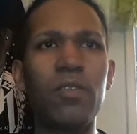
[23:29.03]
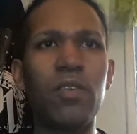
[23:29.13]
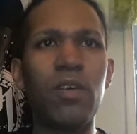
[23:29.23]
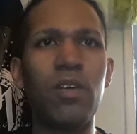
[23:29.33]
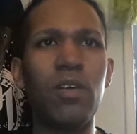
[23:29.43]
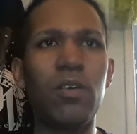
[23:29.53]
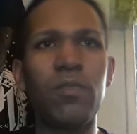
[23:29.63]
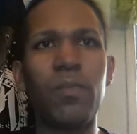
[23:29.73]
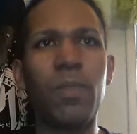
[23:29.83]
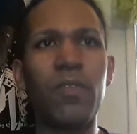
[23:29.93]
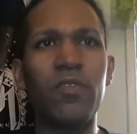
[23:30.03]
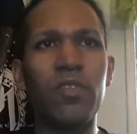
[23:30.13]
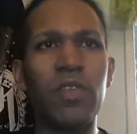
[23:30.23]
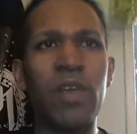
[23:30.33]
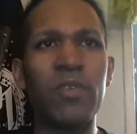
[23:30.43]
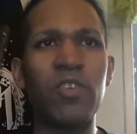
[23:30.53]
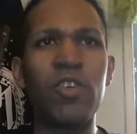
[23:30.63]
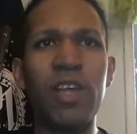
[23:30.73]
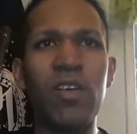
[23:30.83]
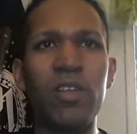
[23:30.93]
the they have a
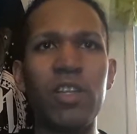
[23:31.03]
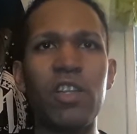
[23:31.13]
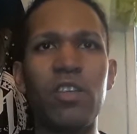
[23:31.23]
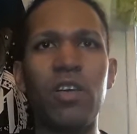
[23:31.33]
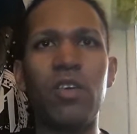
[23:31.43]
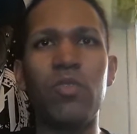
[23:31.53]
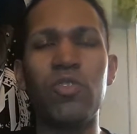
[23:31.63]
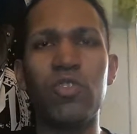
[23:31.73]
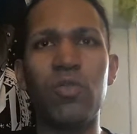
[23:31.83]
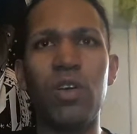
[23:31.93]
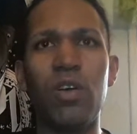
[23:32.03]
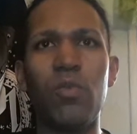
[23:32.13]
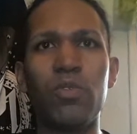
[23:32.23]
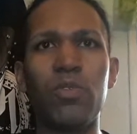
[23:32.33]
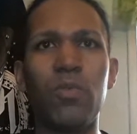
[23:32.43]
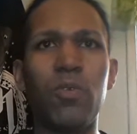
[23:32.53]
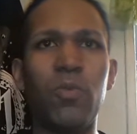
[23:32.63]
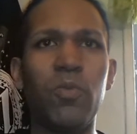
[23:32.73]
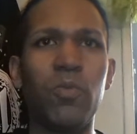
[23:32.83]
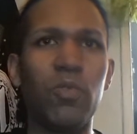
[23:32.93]
stare down, and then they uh, Usos uh, was
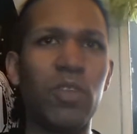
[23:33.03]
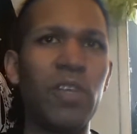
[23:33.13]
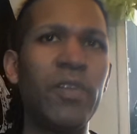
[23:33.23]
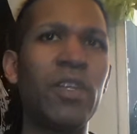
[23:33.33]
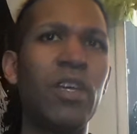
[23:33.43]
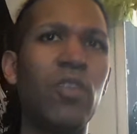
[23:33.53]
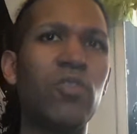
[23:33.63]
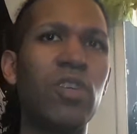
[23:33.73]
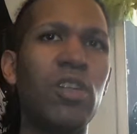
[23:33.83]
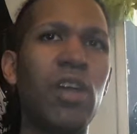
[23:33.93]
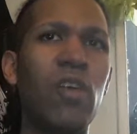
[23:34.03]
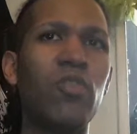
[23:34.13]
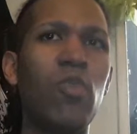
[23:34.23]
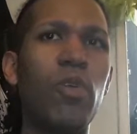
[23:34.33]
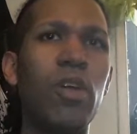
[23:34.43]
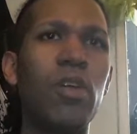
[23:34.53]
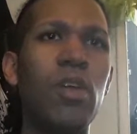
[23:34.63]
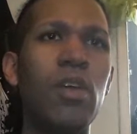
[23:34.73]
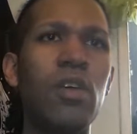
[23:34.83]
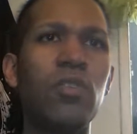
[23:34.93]
uh, were leaving, and all of a sudden, out of nowhere,
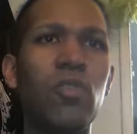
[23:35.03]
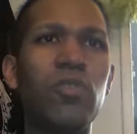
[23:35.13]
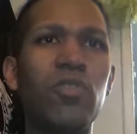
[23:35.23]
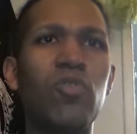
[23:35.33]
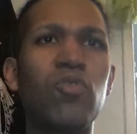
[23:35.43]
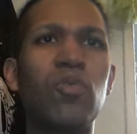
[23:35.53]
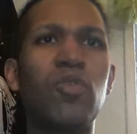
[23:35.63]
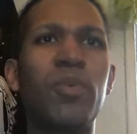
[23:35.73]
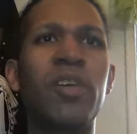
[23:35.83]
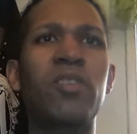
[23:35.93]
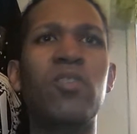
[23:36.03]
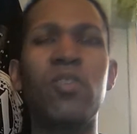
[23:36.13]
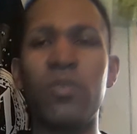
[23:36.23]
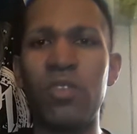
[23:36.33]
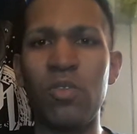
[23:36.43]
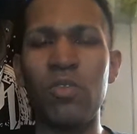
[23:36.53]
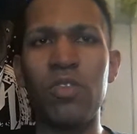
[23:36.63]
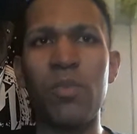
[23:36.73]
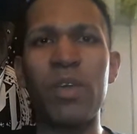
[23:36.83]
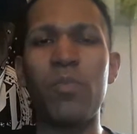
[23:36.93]
the Usos goes for a super kick to the to
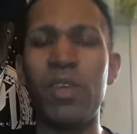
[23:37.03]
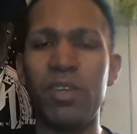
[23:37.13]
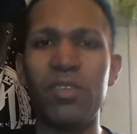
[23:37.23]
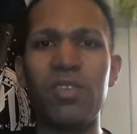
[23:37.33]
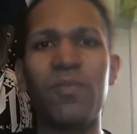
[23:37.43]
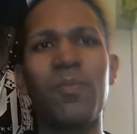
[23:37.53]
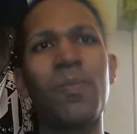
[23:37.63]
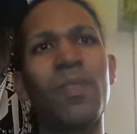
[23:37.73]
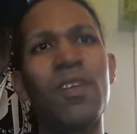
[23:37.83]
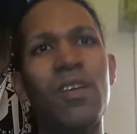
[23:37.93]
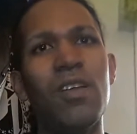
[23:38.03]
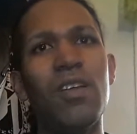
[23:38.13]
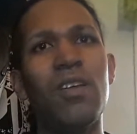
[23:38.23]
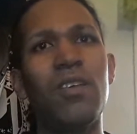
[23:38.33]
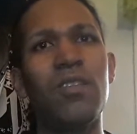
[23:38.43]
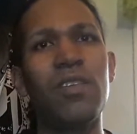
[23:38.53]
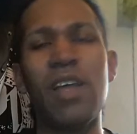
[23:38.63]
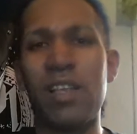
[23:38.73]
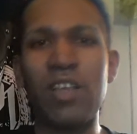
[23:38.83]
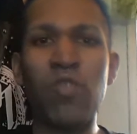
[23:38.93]
the McMiz.
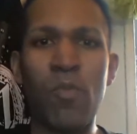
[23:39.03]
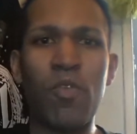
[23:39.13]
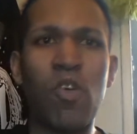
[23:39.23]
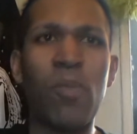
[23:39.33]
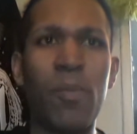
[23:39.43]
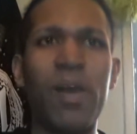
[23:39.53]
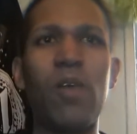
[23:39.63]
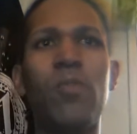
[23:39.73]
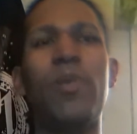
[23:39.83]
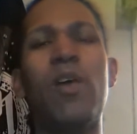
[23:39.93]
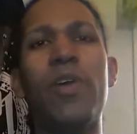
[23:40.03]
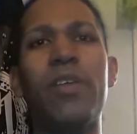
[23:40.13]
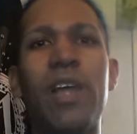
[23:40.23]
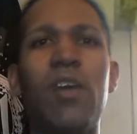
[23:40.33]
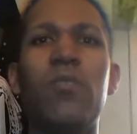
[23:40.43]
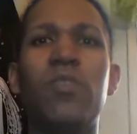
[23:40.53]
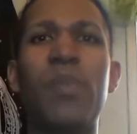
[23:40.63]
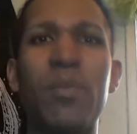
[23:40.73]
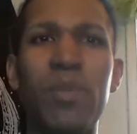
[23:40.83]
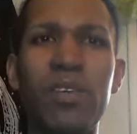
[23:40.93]
Yeah, that's what I'm gonna call them by, by way now. The
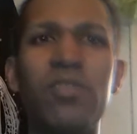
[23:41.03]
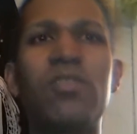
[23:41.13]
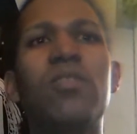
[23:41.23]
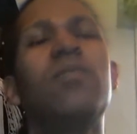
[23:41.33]
McMiz.